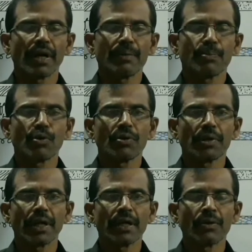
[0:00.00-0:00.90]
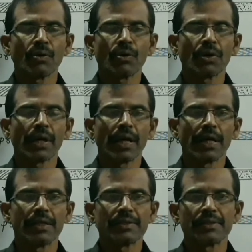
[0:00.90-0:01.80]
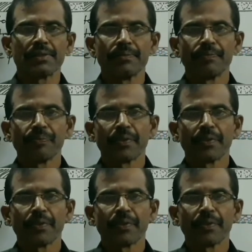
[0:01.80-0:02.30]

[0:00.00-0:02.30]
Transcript: a protein known as